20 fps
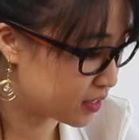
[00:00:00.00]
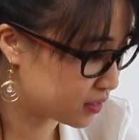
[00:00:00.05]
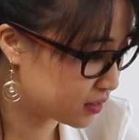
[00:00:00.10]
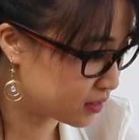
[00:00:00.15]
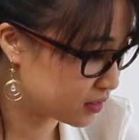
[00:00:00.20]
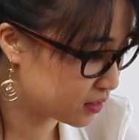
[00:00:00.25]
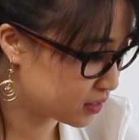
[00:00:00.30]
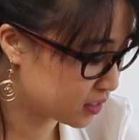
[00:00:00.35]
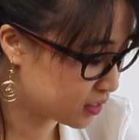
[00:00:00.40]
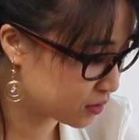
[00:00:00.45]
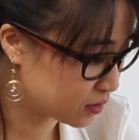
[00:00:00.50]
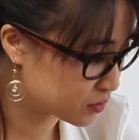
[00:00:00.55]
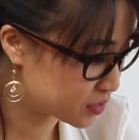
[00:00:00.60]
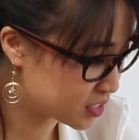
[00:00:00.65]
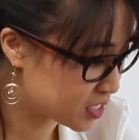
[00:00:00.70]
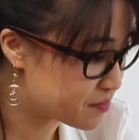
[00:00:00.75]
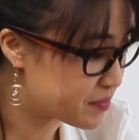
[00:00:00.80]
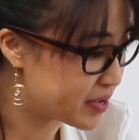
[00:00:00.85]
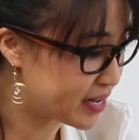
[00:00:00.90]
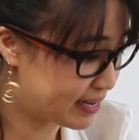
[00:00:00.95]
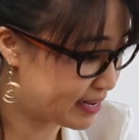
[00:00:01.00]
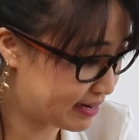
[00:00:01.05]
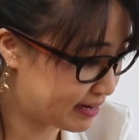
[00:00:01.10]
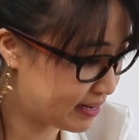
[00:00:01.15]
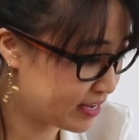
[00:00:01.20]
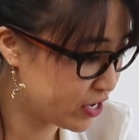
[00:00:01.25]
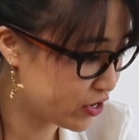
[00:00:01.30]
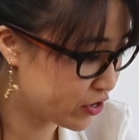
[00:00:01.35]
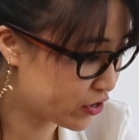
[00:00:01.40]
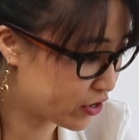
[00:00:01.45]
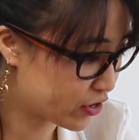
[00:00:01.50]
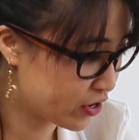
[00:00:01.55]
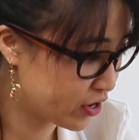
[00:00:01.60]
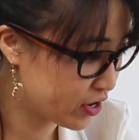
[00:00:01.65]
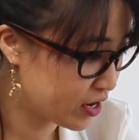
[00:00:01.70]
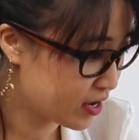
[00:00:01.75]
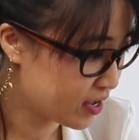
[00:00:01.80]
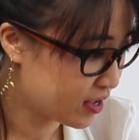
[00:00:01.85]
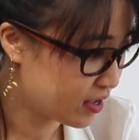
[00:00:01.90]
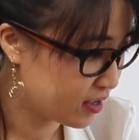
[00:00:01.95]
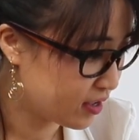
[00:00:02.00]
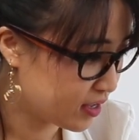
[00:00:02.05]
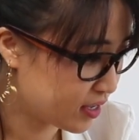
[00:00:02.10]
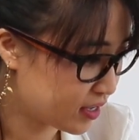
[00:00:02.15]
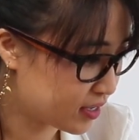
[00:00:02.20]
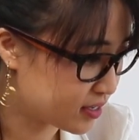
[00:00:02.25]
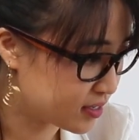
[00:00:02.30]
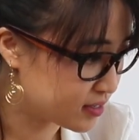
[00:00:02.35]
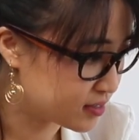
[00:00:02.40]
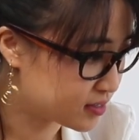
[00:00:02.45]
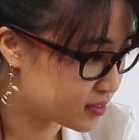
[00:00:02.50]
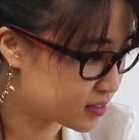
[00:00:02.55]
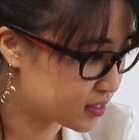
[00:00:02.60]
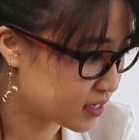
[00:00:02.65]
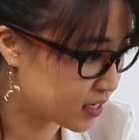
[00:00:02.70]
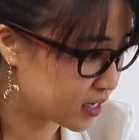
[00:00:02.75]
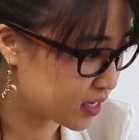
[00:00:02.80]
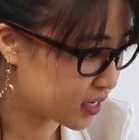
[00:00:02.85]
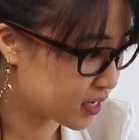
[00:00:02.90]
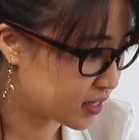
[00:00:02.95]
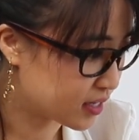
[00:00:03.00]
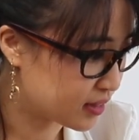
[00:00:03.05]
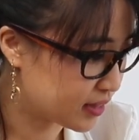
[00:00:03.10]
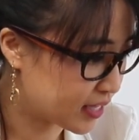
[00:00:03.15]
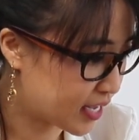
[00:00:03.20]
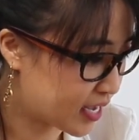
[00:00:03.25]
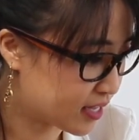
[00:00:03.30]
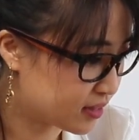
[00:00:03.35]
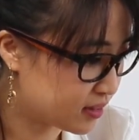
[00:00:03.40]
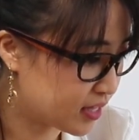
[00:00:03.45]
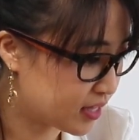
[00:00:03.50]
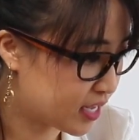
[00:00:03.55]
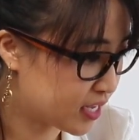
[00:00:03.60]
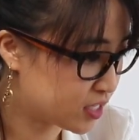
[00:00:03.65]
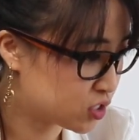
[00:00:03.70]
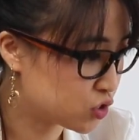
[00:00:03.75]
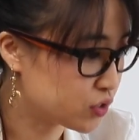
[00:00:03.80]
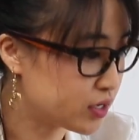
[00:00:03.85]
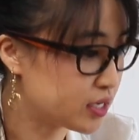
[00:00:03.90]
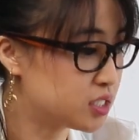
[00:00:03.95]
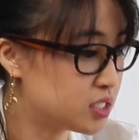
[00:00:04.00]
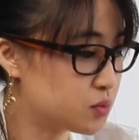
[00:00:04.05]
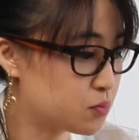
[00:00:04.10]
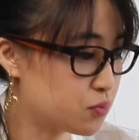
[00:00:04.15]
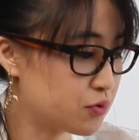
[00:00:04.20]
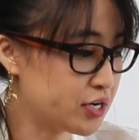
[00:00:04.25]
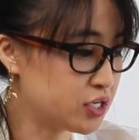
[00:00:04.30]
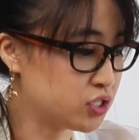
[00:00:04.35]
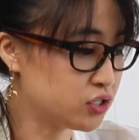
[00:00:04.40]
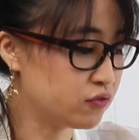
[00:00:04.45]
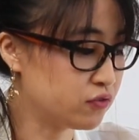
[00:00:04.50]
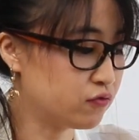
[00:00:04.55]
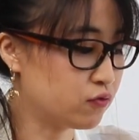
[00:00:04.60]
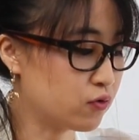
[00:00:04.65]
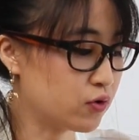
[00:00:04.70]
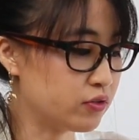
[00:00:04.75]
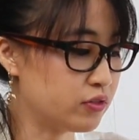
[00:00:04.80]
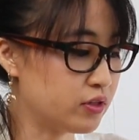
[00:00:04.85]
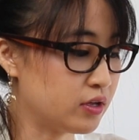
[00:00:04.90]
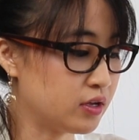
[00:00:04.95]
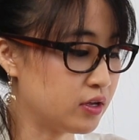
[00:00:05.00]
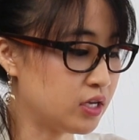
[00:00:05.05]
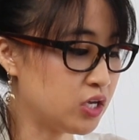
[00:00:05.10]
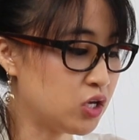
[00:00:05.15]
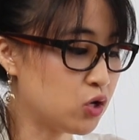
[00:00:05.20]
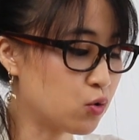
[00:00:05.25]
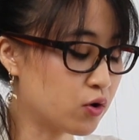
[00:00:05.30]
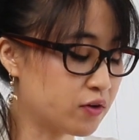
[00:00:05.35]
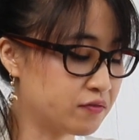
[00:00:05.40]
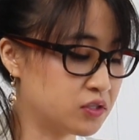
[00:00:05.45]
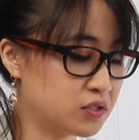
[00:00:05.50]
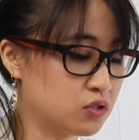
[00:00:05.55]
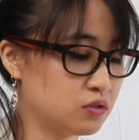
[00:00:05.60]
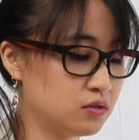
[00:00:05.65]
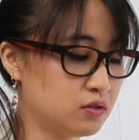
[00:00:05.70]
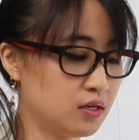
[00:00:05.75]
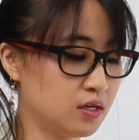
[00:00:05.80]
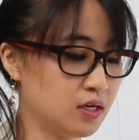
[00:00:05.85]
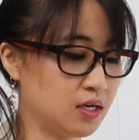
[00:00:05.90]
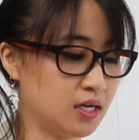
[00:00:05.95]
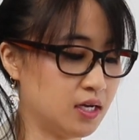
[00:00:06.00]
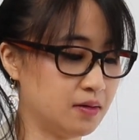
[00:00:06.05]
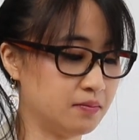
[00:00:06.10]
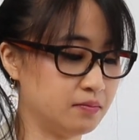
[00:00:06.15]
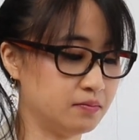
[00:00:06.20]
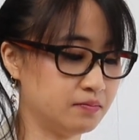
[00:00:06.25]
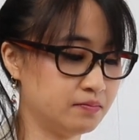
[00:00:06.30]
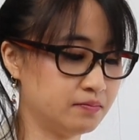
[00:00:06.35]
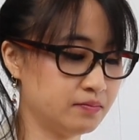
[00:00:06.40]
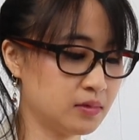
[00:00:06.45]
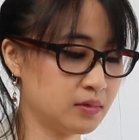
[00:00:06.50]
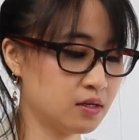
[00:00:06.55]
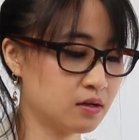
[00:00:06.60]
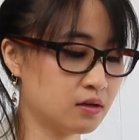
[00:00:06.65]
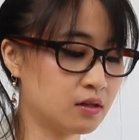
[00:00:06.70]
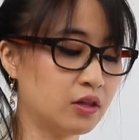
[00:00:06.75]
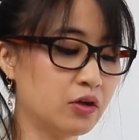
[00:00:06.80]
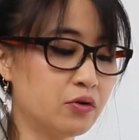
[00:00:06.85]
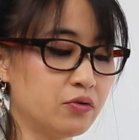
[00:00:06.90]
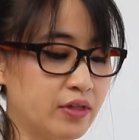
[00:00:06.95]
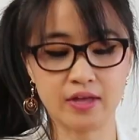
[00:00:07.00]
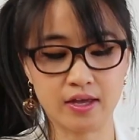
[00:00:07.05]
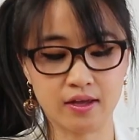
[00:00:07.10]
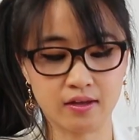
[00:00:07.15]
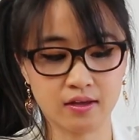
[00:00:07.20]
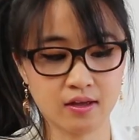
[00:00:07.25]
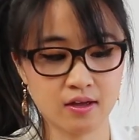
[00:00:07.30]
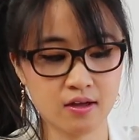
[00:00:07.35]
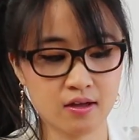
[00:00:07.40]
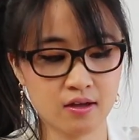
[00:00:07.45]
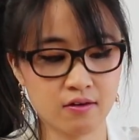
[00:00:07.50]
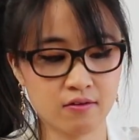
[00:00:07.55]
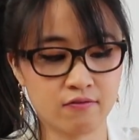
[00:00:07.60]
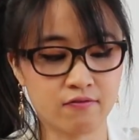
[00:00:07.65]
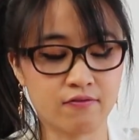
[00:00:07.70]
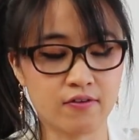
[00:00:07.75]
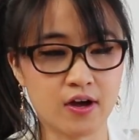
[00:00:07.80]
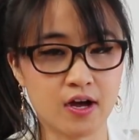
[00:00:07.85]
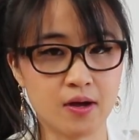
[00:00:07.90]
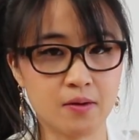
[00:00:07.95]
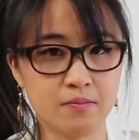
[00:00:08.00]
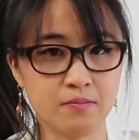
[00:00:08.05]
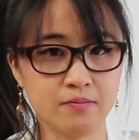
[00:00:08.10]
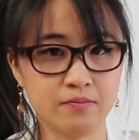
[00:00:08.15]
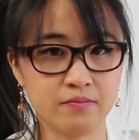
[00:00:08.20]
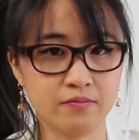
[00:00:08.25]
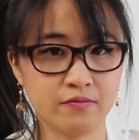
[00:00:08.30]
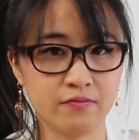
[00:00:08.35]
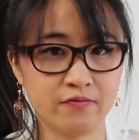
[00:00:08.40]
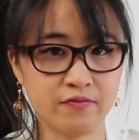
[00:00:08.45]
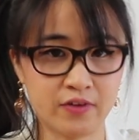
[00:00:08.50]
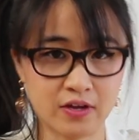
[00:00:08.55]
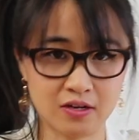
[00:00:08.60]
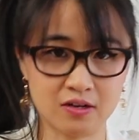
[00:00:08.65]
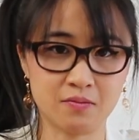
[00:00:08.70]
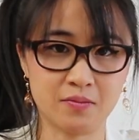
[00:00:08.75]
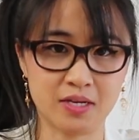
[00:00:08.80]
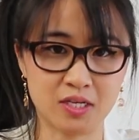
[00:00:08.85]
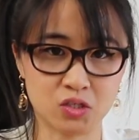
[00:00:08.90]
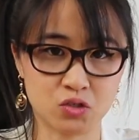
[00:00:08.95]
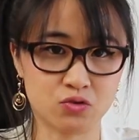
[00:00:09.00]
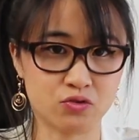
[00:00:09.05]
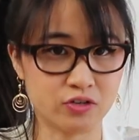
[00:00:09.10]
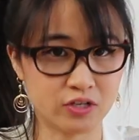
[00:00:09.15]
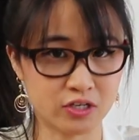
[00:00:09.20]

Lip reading: interesting little tidbit in here is that they took inspiration for the Eorf's clothing from Vietnamese